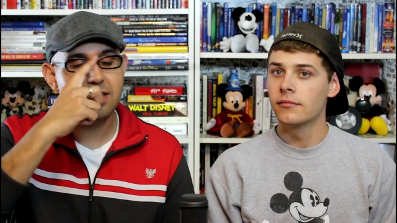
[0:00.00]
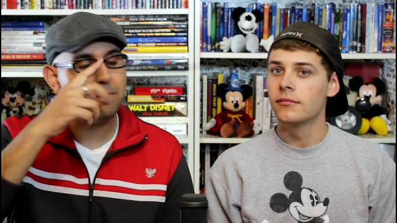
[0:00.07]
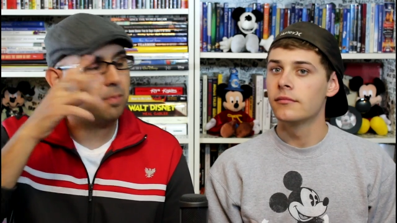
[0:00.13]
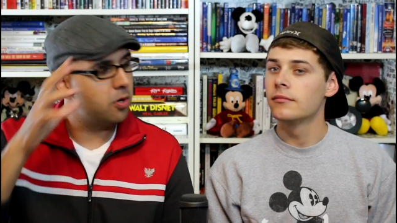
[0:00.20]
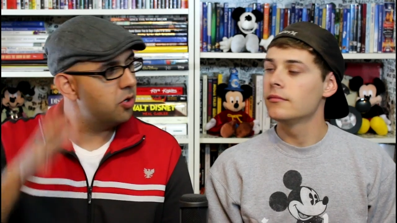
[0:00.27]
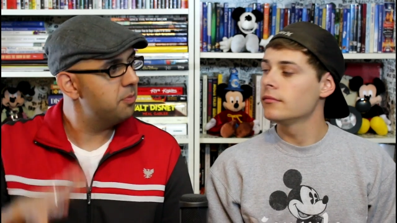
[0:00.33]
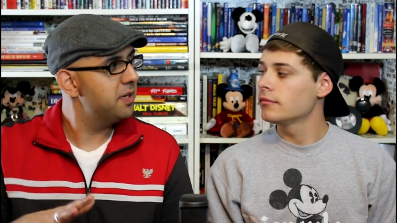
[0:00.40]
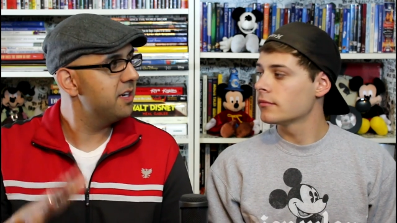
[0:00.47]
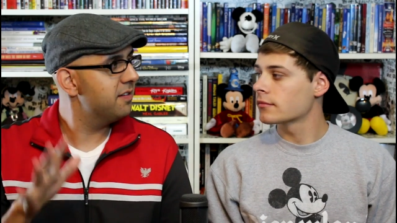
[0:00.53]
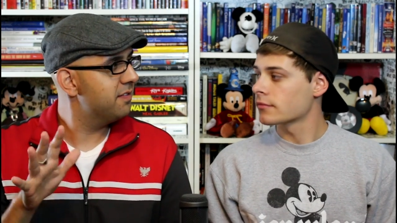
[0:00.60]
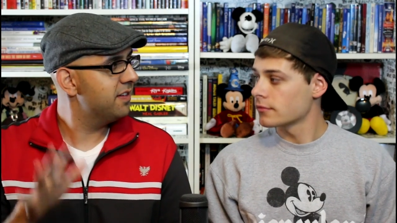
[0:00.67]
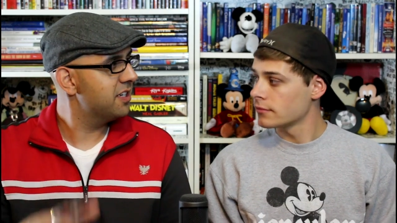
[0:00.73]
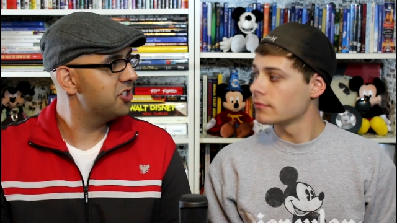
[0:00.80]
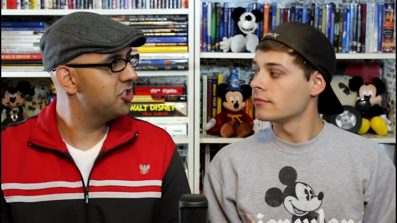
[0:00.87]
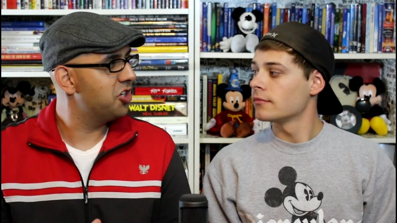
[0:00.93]
Speaker 1: a permanent
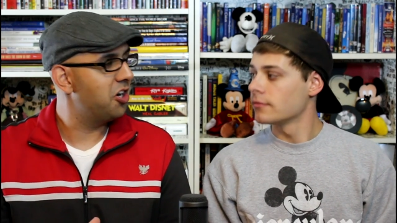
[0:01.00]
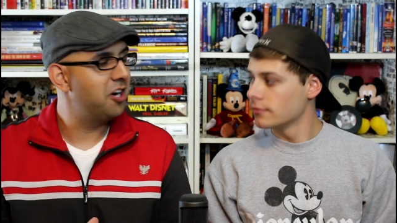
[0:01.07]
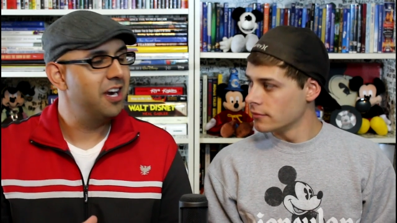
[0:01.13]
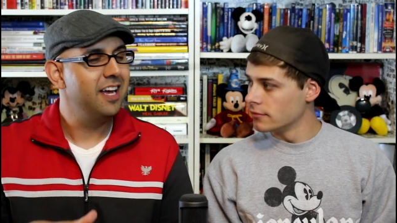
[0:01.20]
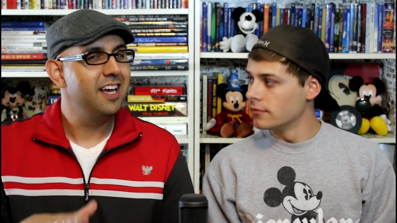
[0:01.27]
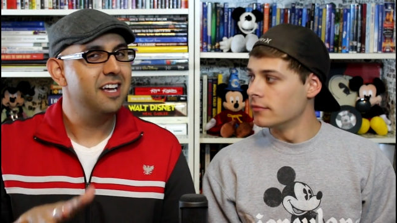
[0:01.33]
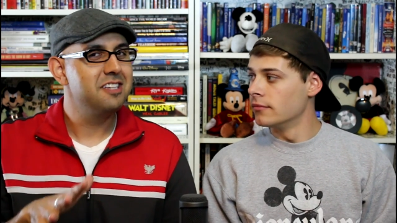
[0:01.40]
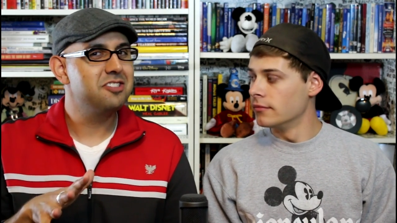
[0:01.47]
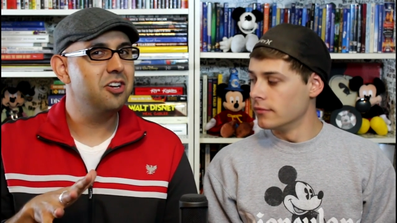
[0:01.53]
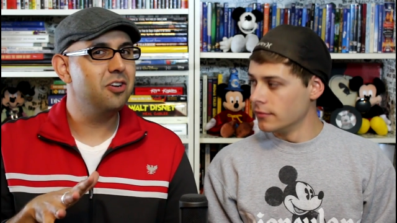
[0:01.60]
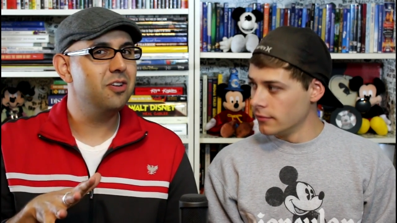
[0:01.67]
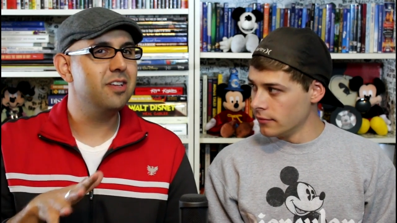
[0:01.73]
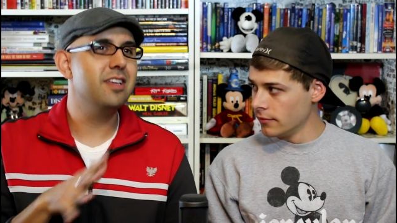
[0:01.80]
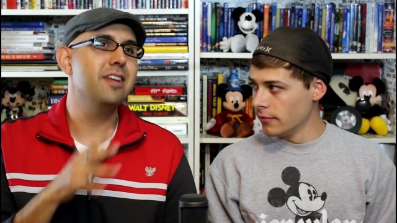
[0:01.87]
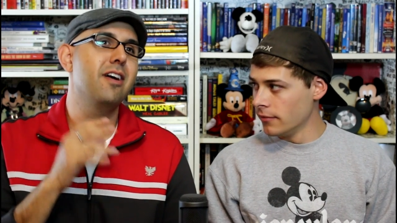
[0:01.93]
fixture. So,
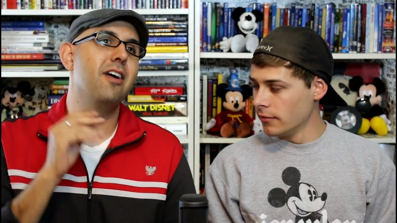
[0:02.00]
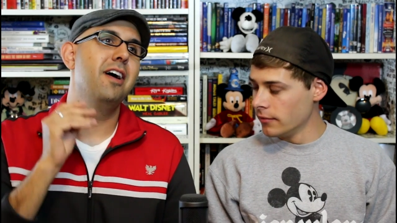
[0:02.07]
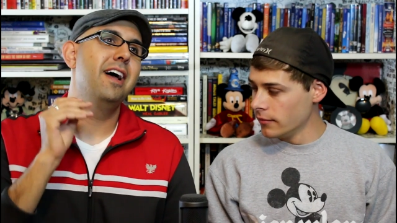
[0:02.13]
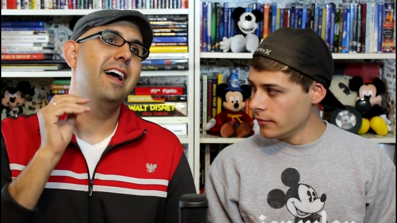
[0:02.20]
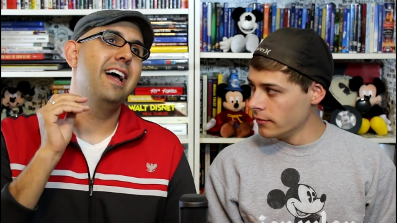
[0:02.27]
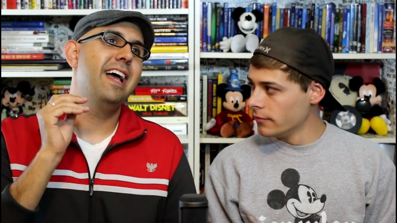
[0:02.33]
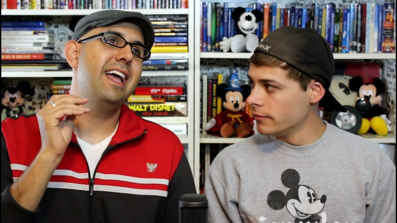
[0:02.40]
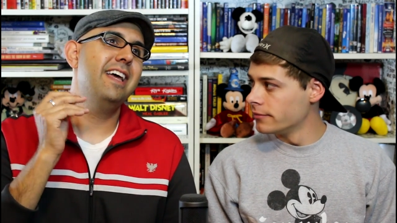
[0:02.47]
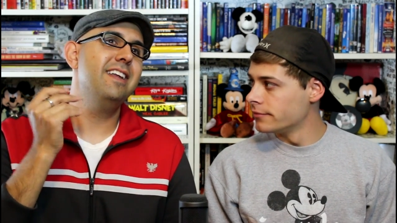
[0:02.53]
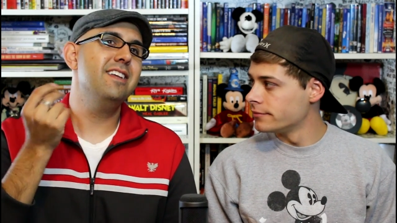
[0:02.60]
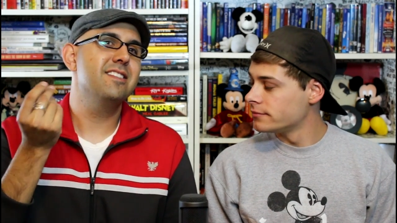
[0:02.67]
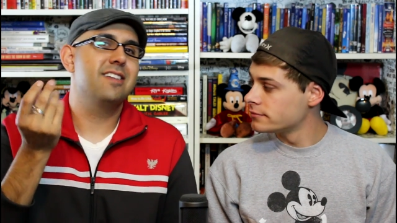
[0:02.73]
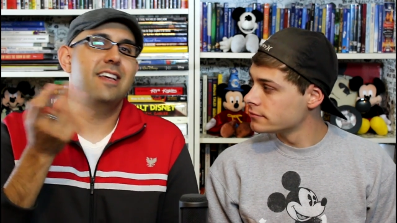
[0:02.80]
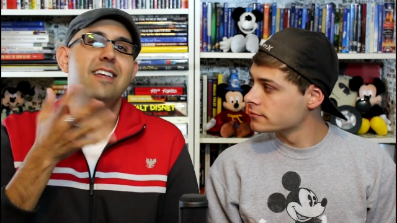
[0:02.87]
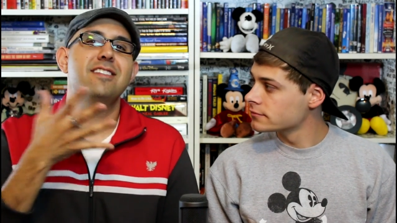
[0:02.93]
you know, it
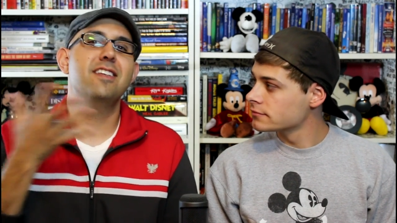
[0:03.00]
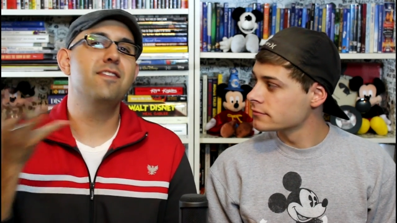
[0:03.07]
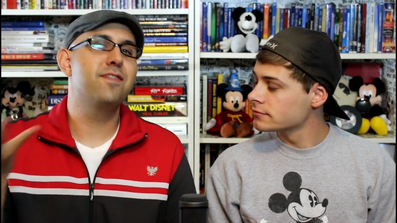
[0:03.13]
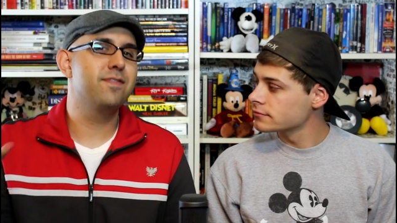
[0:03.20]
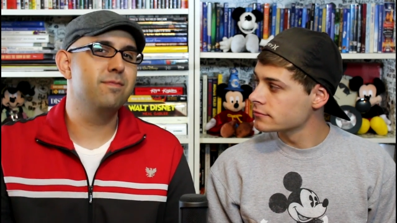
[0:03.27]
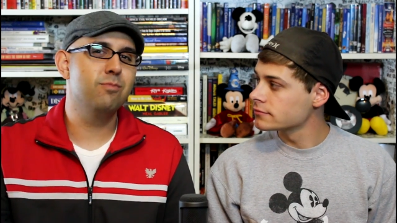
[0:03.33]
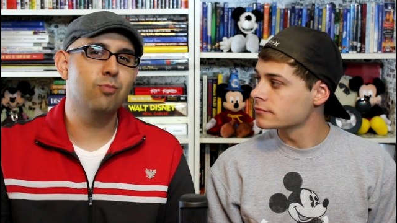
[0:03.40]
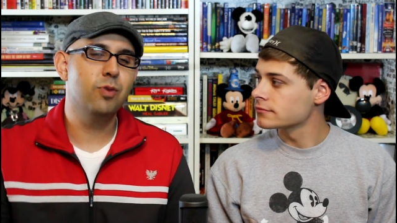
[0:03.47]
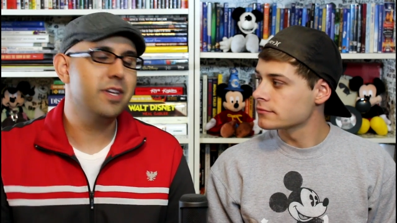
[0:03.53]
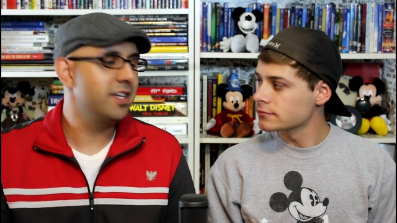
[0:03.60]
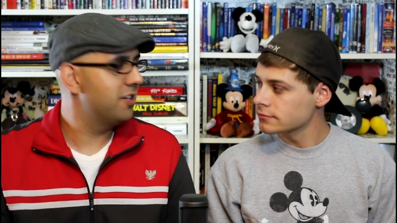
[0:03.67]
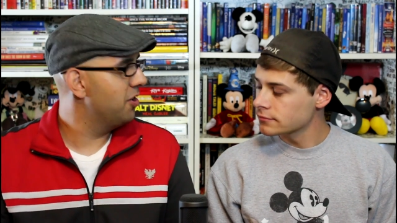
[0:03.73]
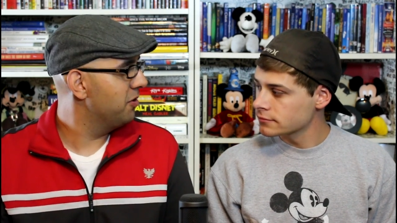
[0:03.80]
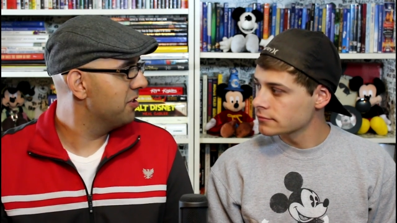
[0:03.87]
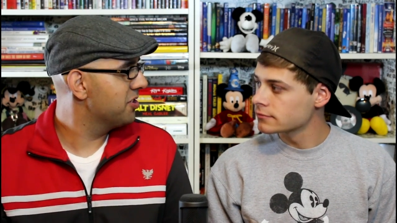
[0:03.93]
is as if we didn't
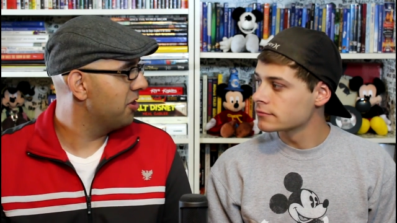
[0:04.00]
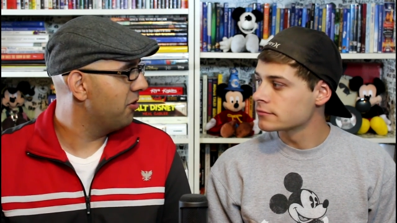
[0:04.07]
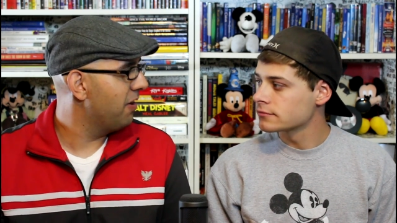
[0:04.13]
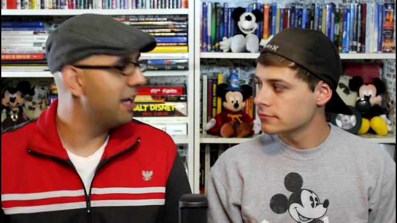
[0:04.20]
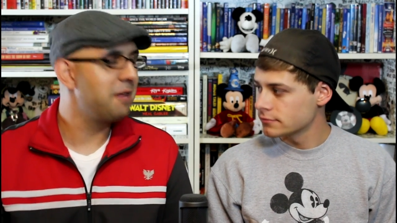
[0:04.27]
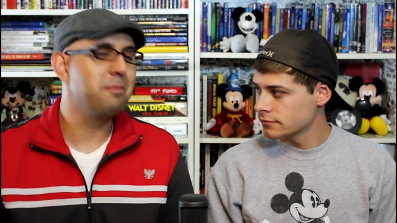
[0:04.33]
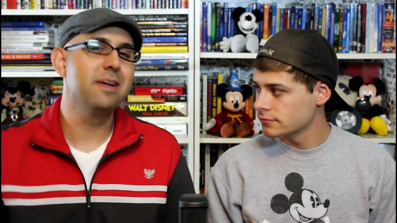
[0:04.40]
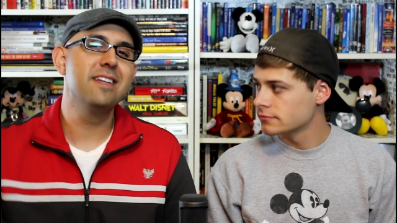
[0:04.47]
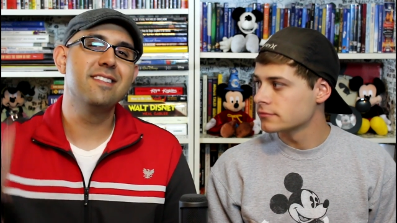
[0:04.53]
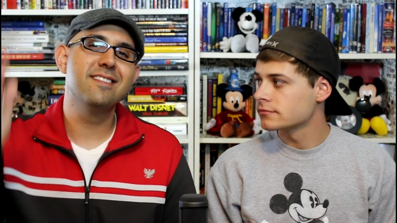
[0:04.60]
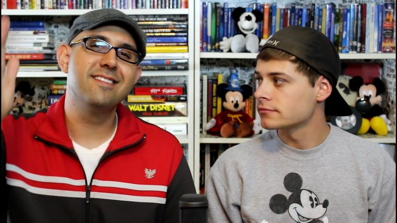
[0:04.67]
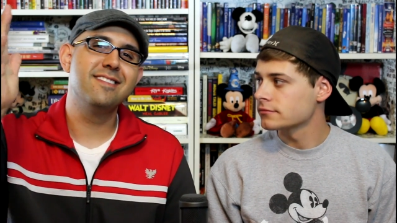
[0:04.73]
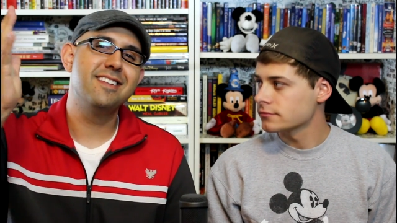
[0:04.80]
know this already, but